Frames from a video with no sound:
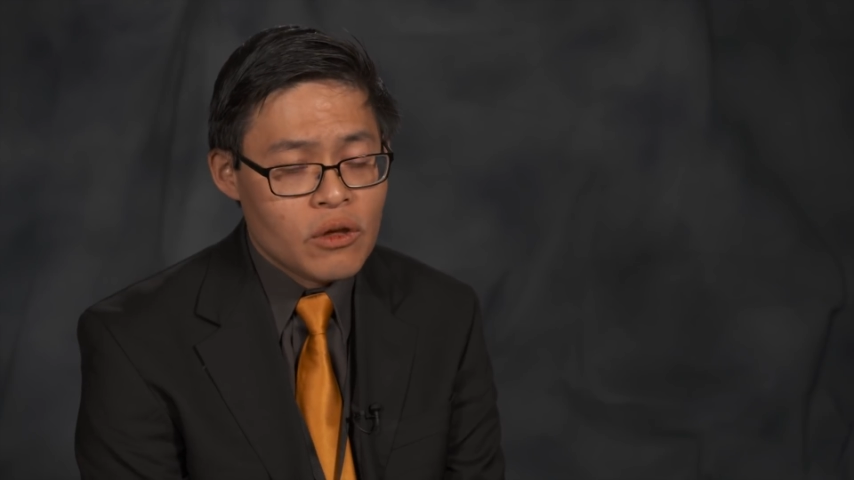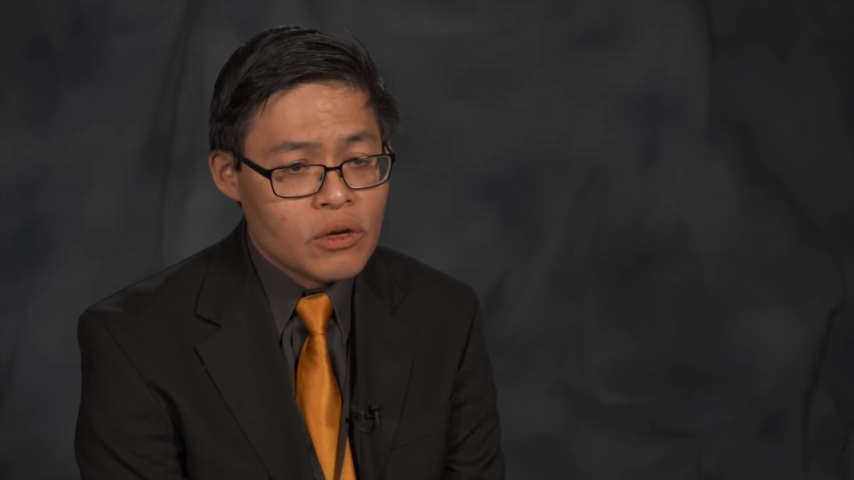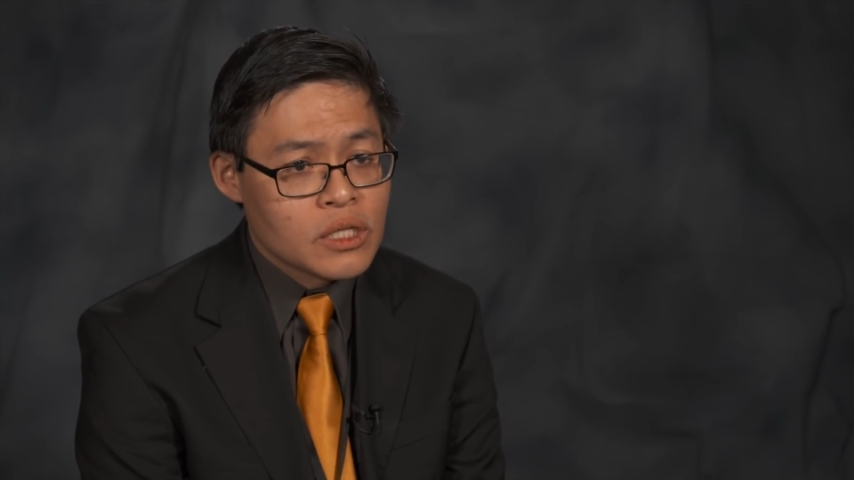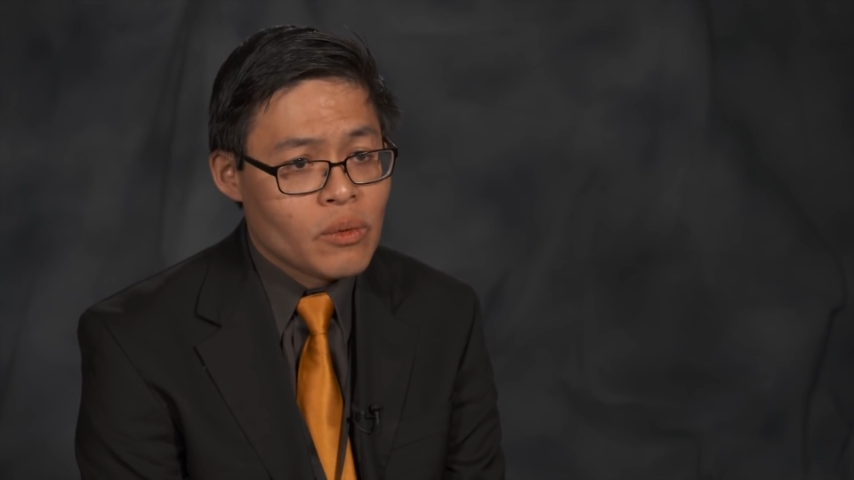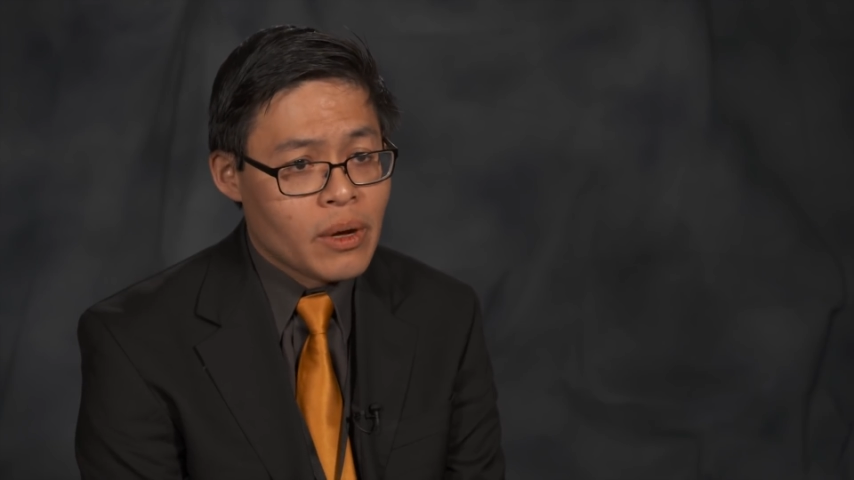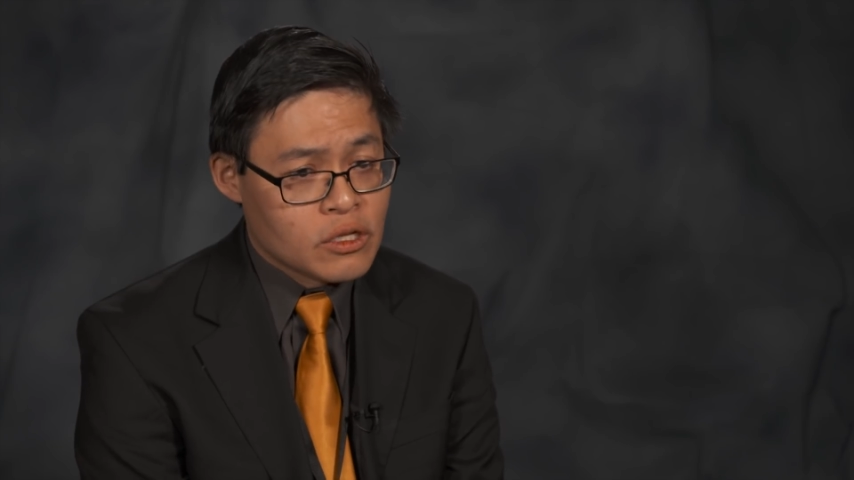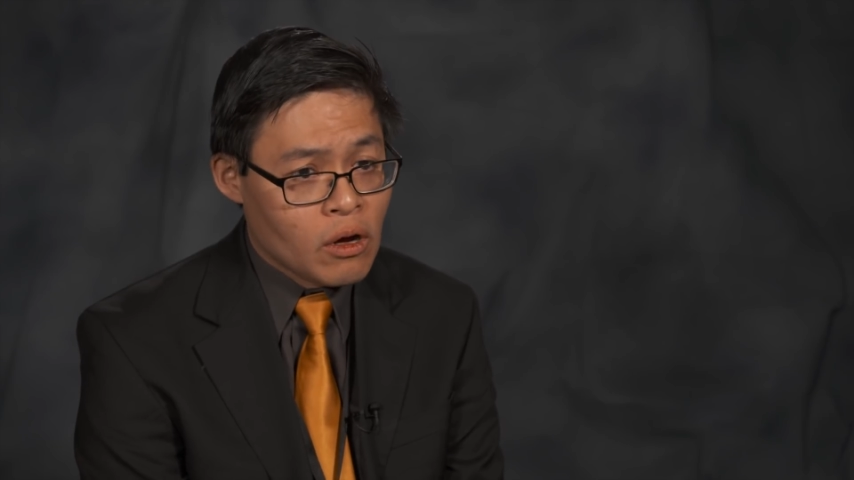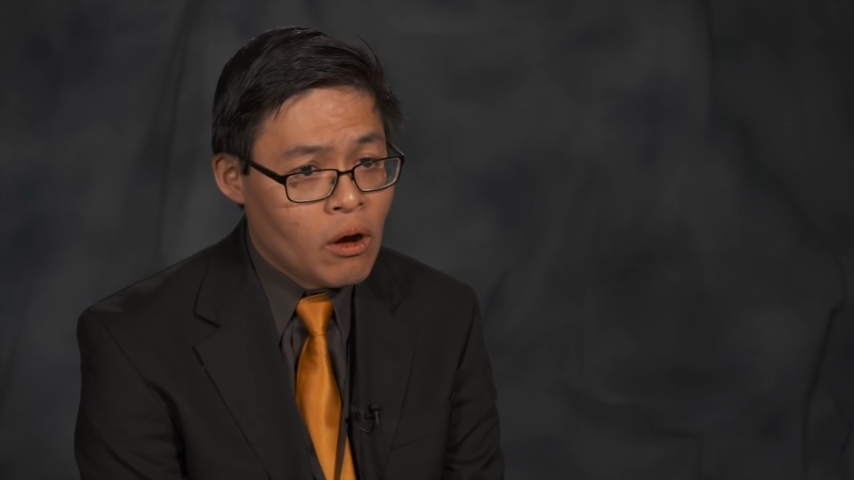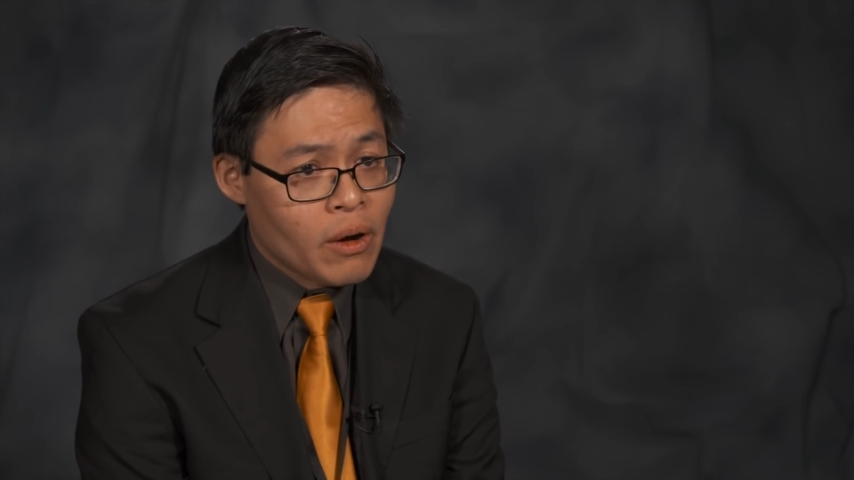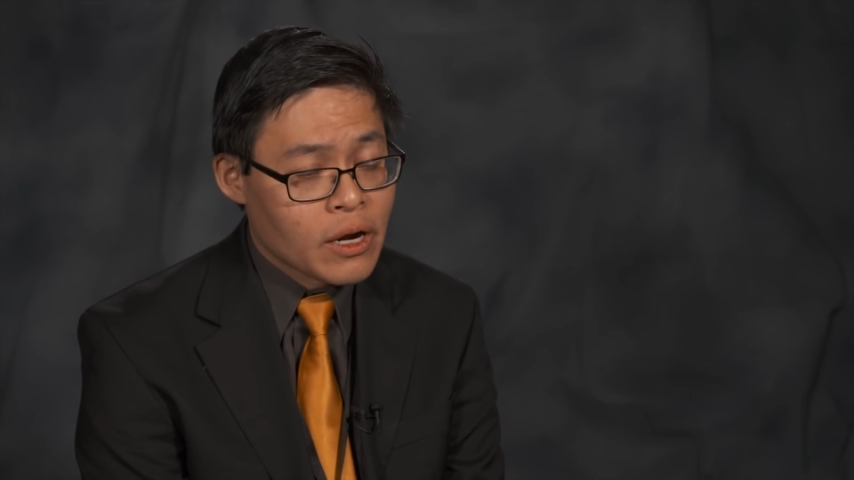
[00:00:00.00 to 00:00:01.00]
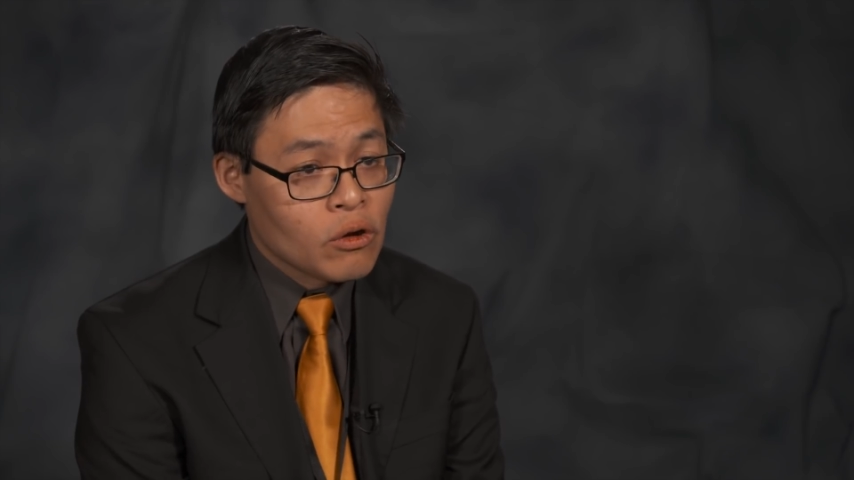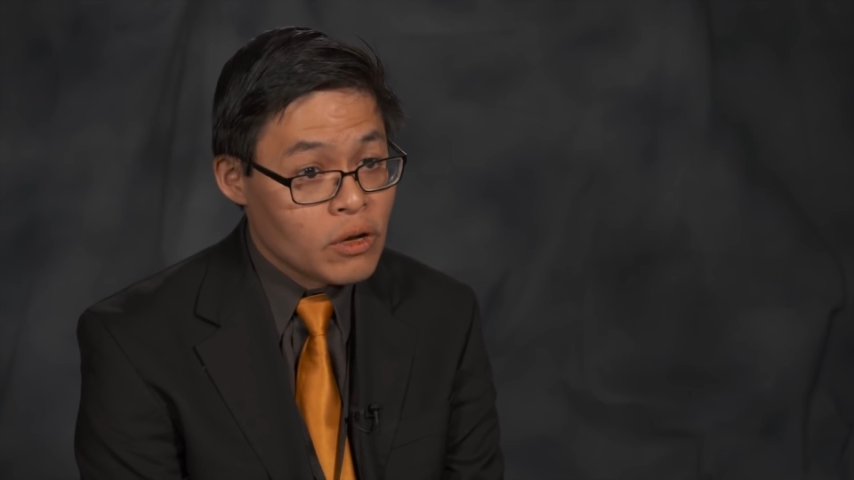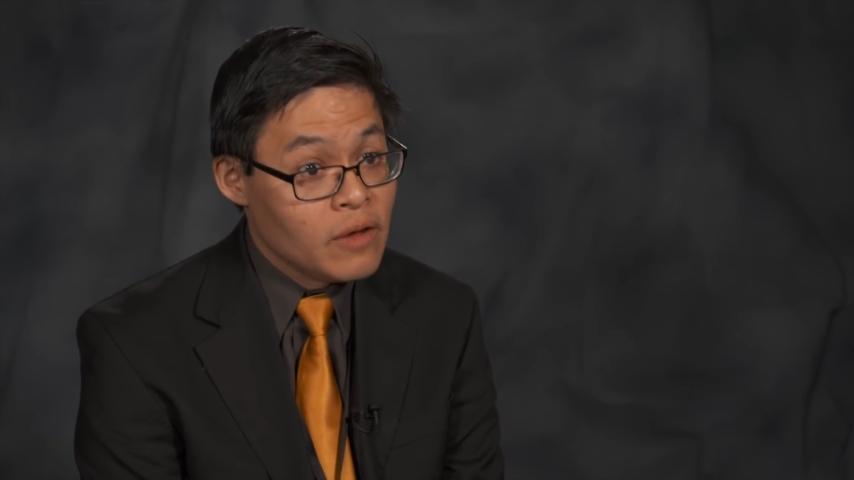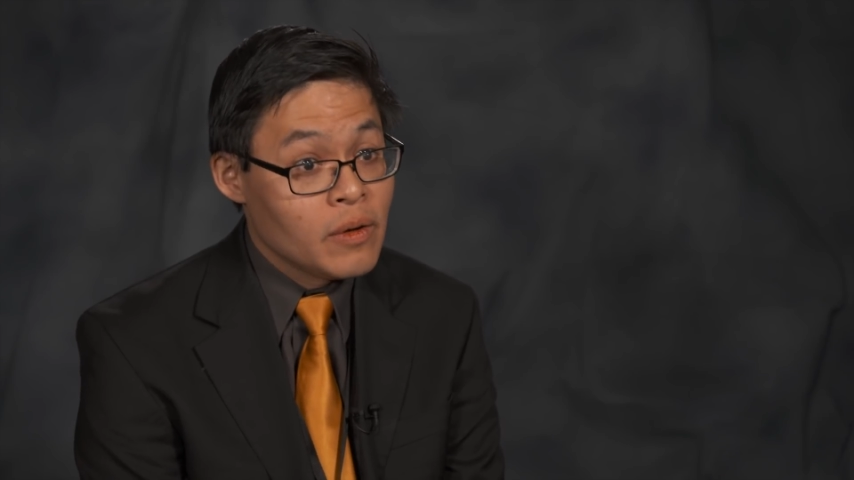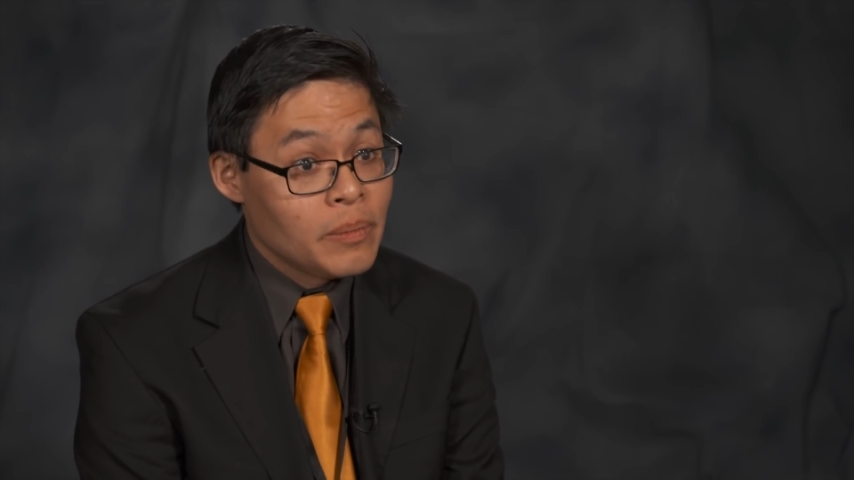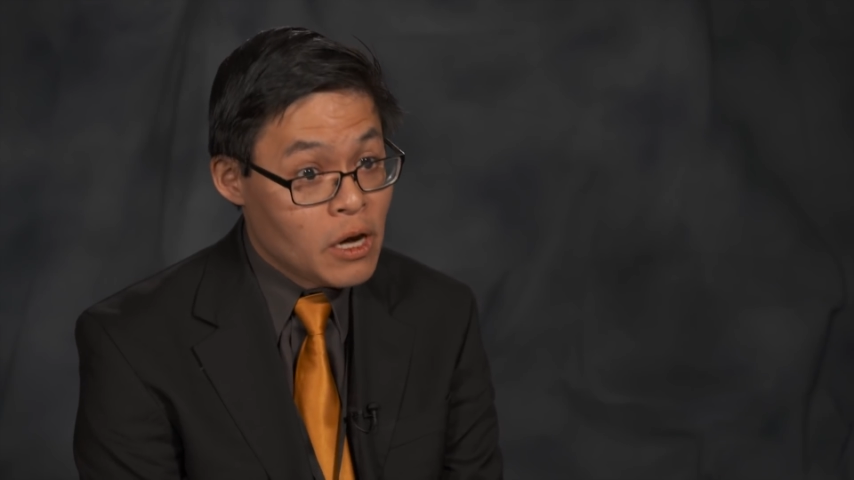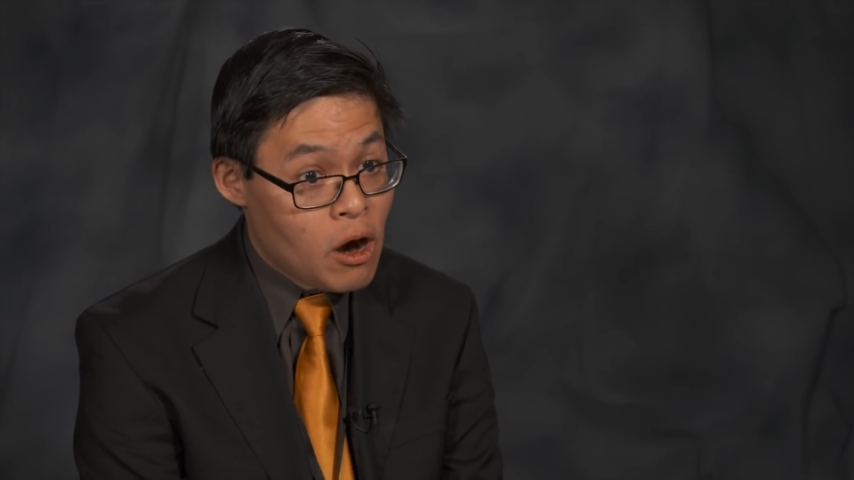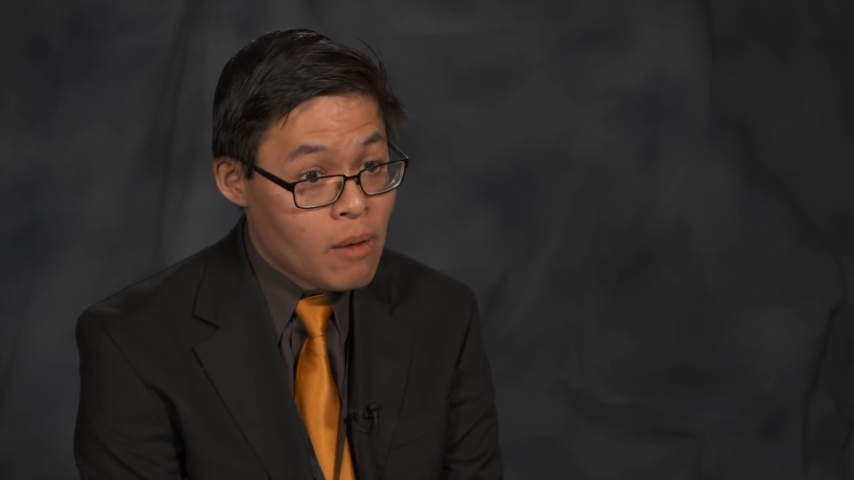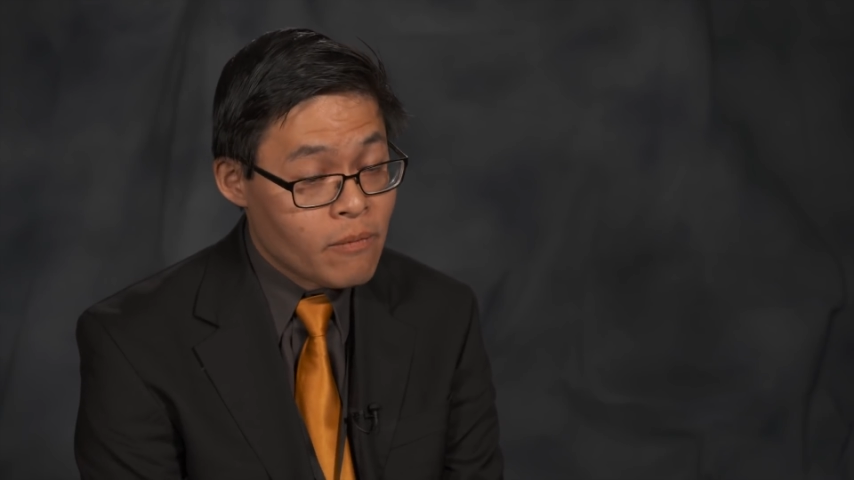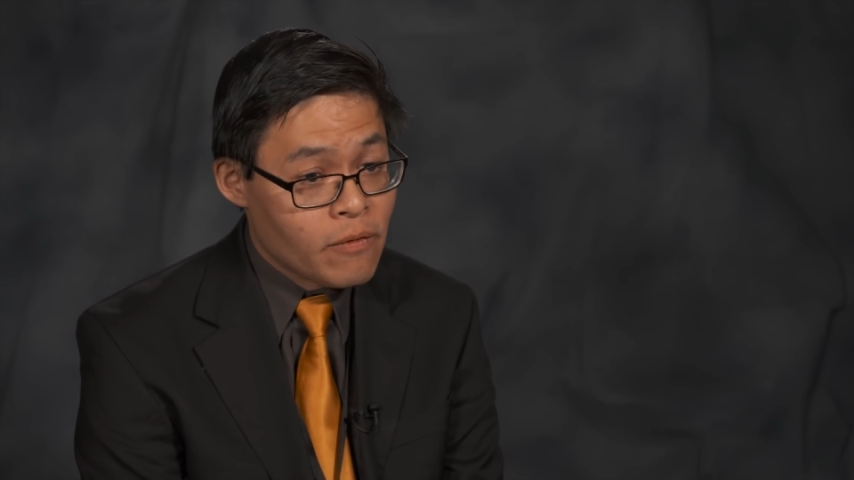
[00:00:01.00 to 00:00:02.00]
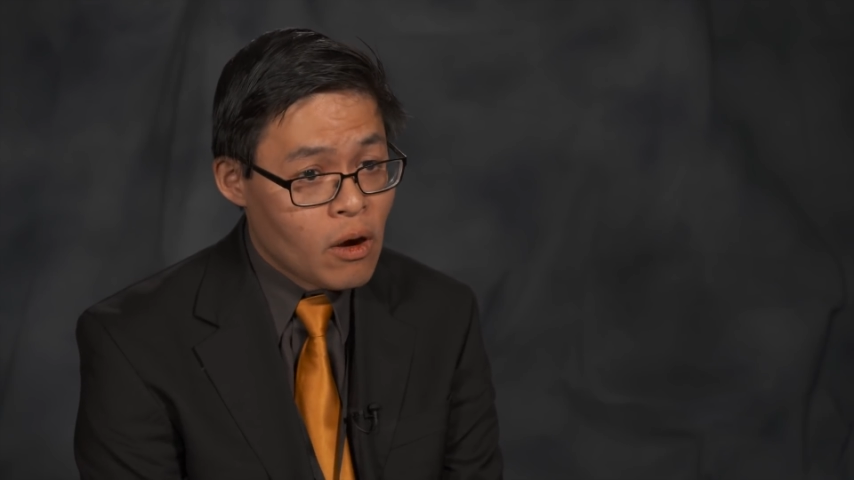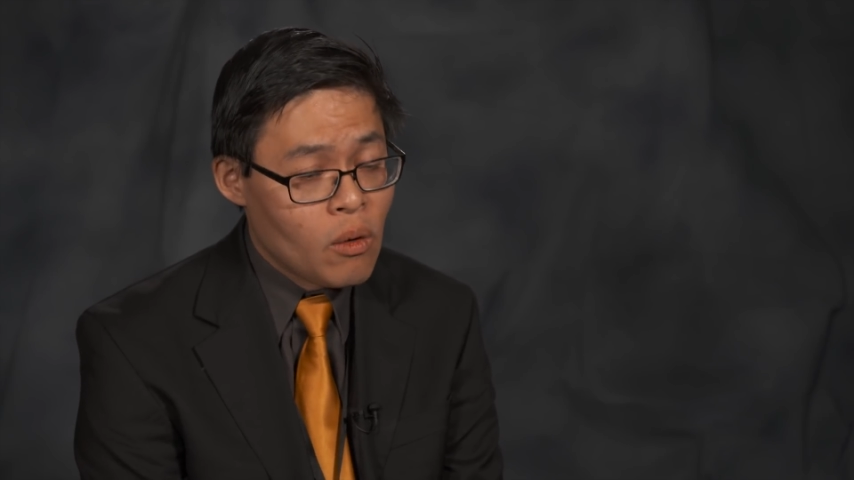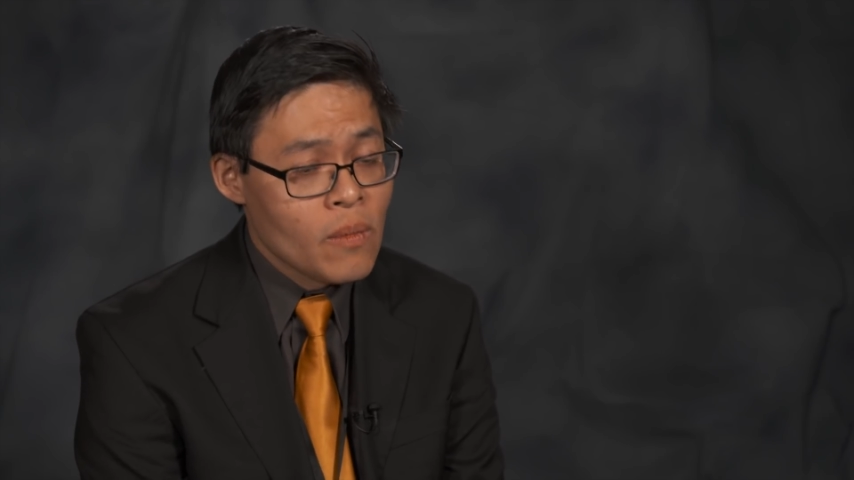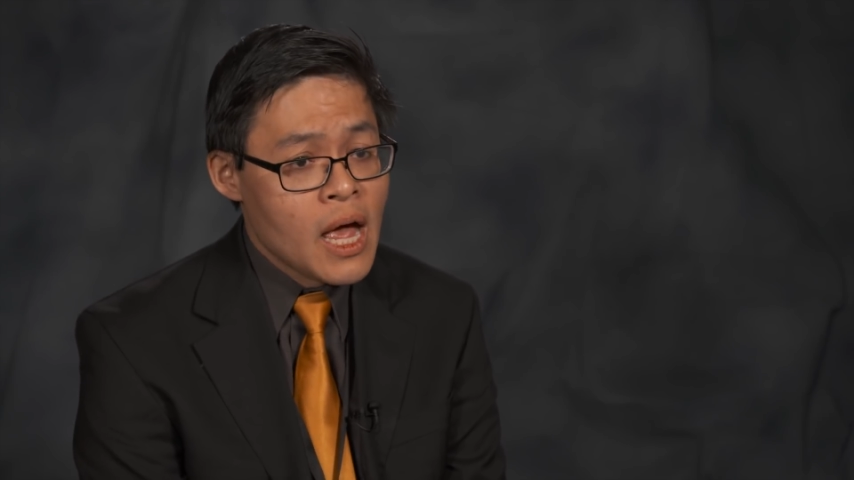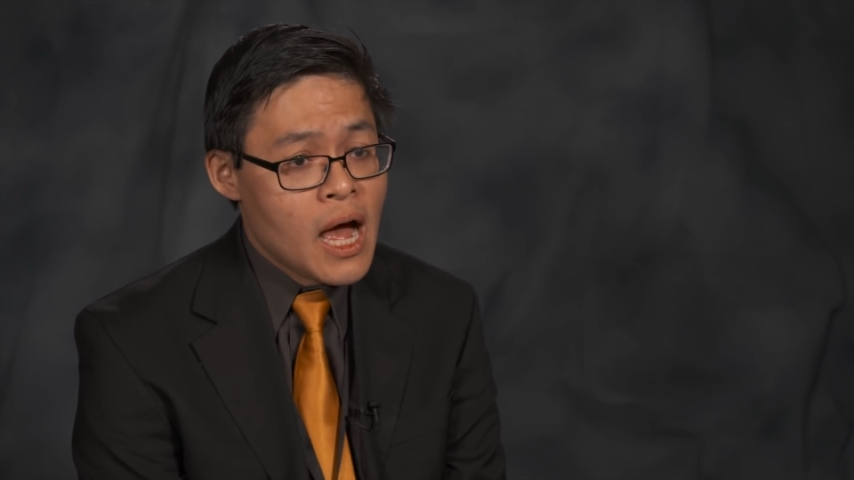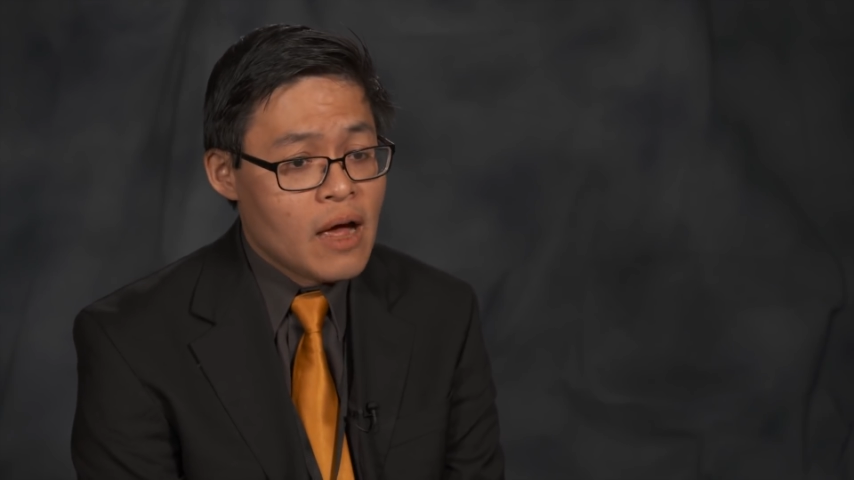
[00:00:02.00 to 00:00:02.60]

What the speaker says: useful at all and could even be harmful.